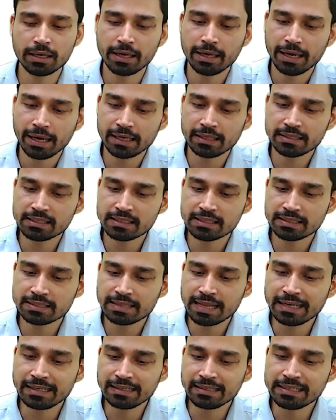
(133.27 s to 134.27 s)
and just
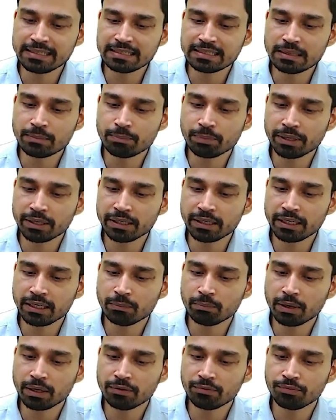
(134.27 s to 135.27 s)
slightly
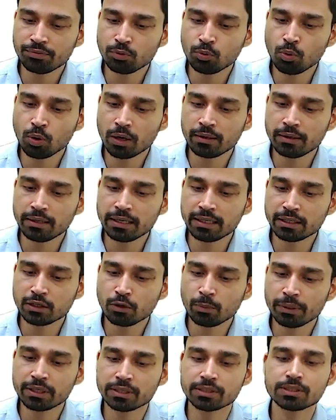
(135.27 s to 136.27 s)
separated by few hundred
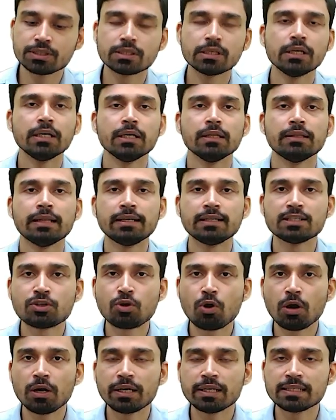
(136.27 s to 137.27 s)
kilometers, that is
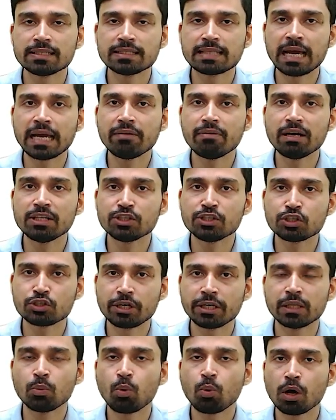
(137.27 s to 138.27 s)
called as Taiwan
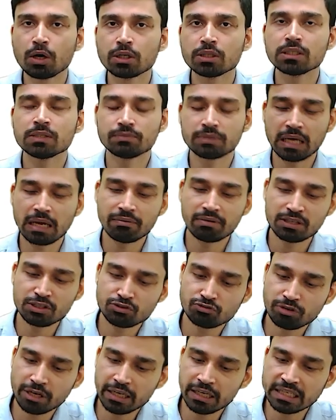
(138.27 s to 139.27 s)
Strait. The waters of Taiwan
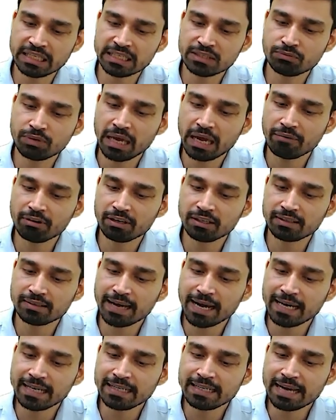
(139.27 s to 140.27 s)
Strait is we have a
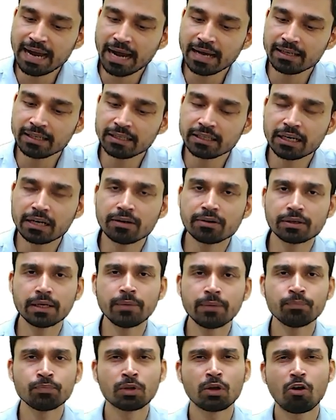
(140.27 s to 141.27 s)
tiny island
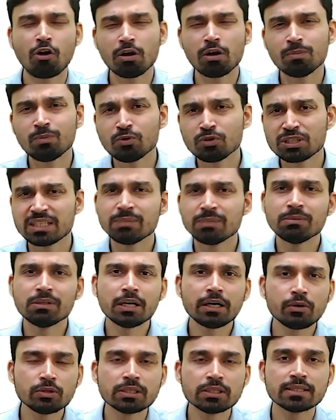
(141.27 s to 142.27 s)
country almost
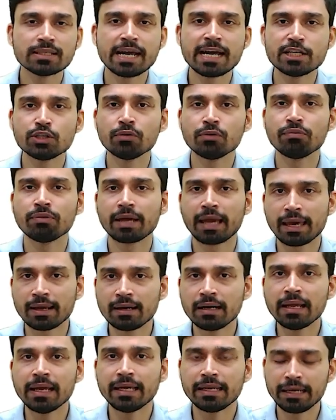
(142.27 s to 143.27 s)
similar to the size of
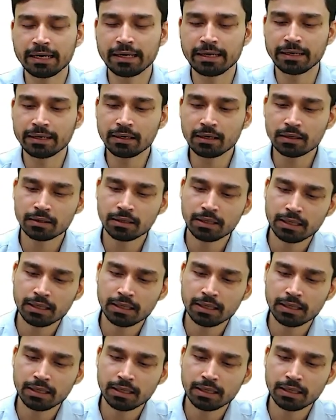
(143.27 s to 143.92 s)
Kerala in India